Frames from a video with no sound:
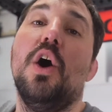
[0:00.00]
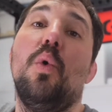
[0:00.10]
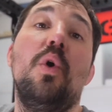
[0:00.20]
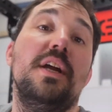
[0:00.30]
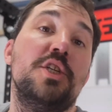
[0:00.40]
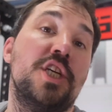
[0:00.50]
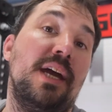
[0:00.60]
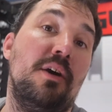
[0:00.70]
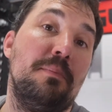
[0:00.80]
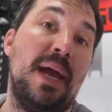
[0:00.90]
or check
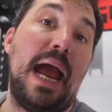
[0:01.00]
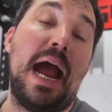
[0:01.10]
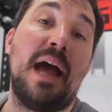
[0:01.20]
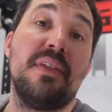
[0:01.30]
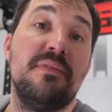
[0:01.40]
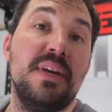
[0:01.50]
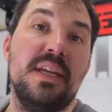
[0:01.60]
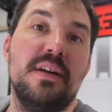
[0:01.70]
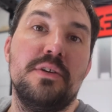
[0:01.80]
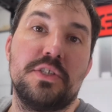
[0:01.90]
out my other
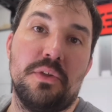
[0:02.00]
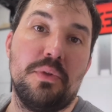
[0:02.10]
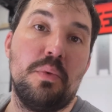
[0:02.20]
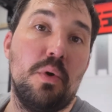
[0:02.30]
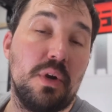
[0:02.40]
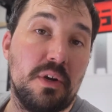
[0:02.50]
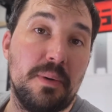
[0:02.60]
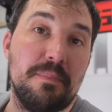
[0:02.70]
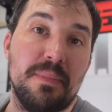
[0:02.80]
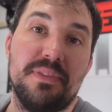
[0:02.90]
videos on the Rogue
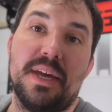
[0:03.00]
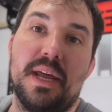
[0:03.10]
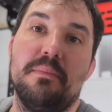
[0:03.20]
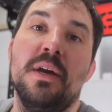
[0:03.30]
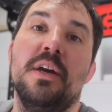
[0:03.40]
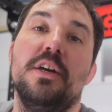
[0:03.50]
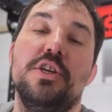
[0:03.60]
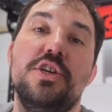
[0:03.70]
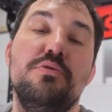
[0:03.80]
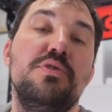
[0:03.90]
equipment that I'm
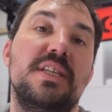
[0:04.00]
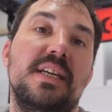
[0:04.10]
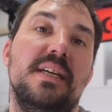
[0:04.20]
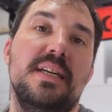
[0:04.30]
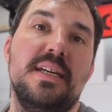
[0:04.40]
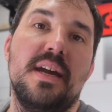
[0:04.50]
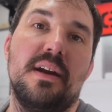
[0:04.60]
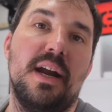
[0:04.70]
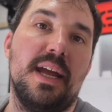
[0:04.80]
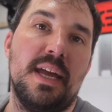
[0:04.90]
using
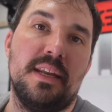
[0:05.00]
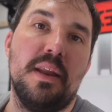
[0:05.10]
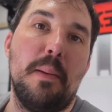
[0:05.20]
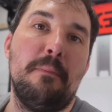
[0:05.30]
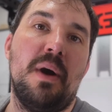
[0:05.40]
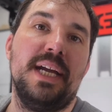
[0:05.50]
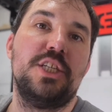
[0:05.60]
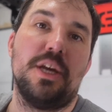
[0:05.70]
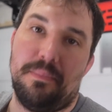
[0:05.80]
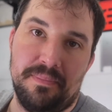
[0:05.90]
here in my
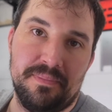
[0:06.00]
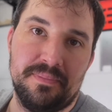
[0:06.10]
gym.